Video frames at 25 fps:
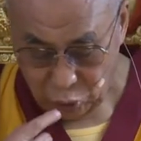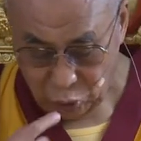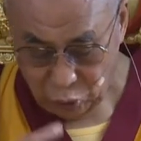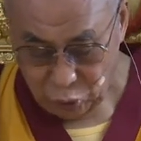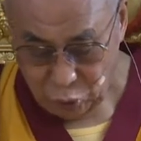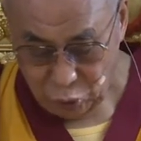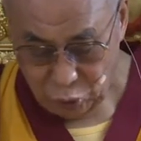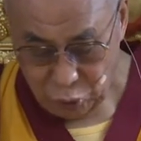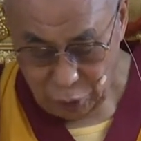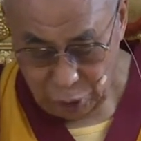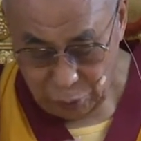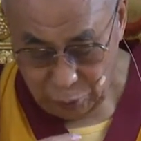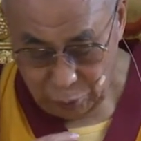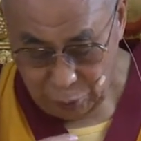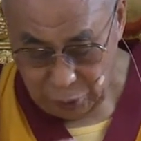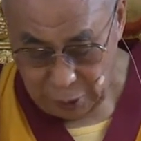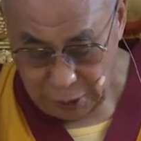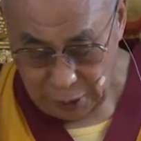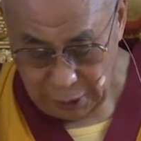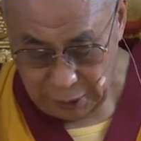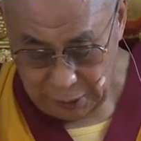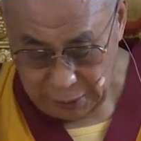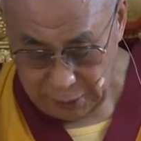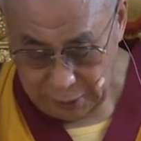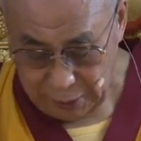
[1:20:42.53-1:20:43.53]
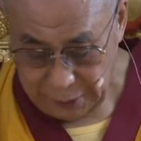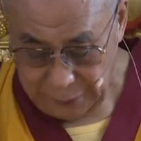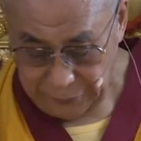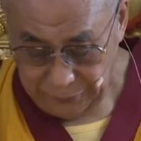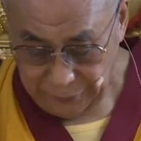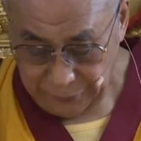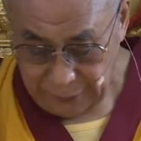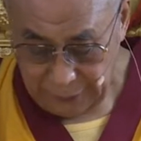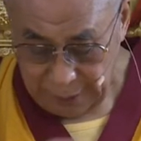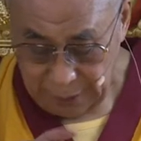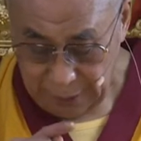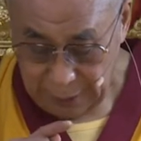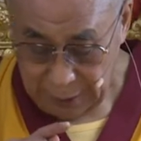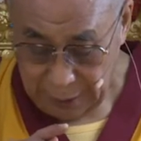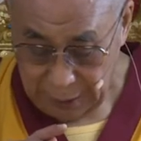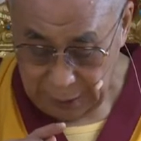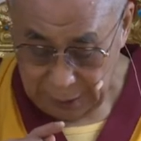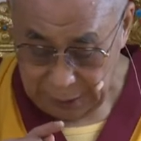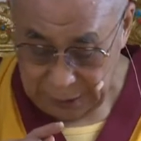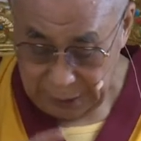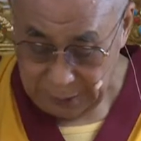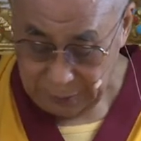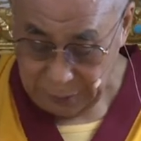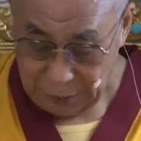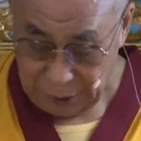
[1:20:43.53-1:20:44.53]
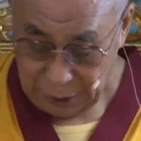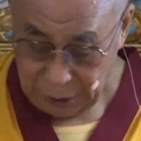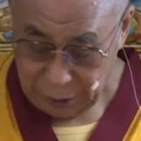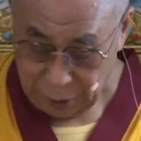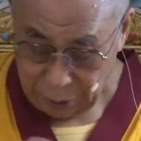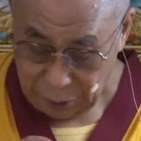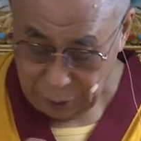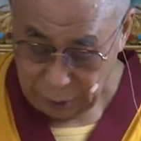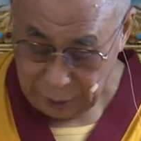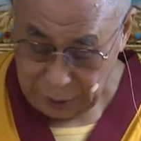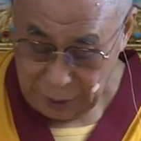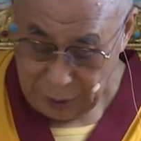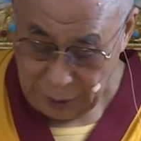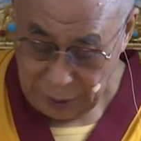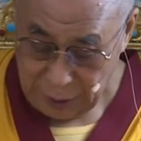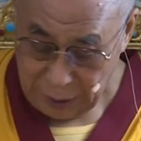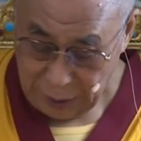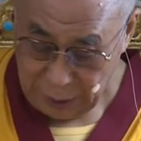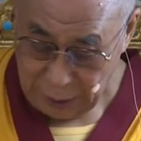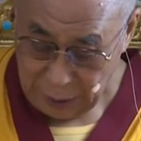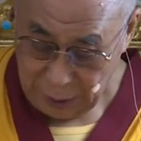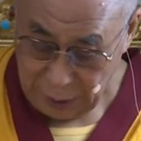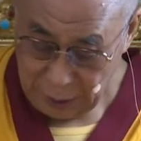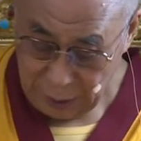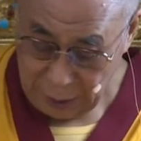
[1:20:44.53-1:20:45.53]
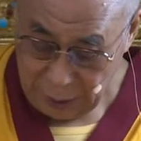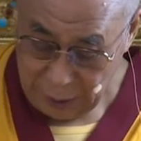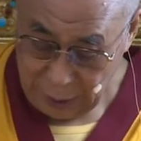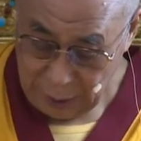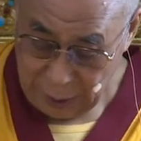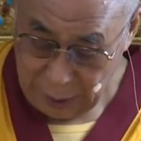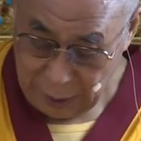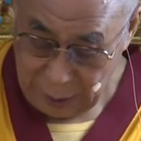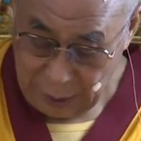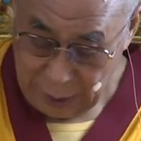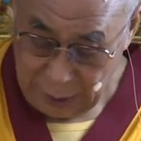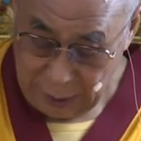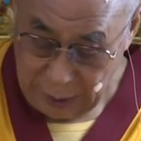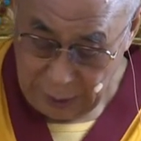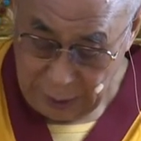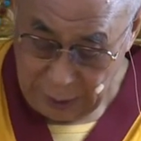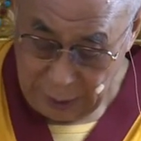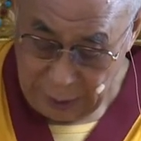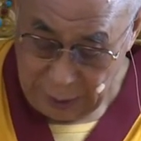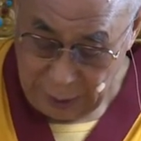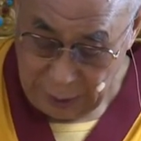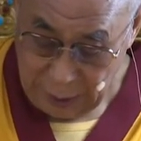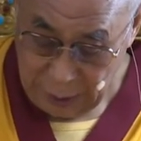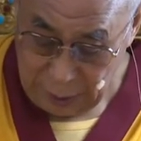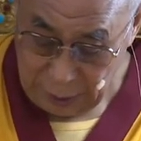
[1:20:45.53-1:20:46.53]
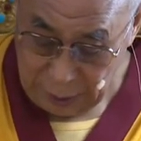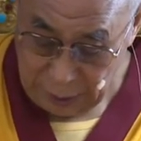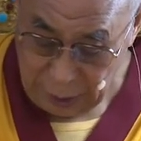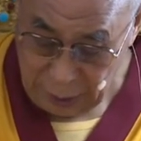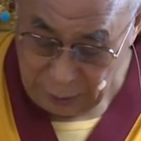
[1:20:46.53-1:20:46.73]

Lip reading: so that your mind's focus should be complete on your breath,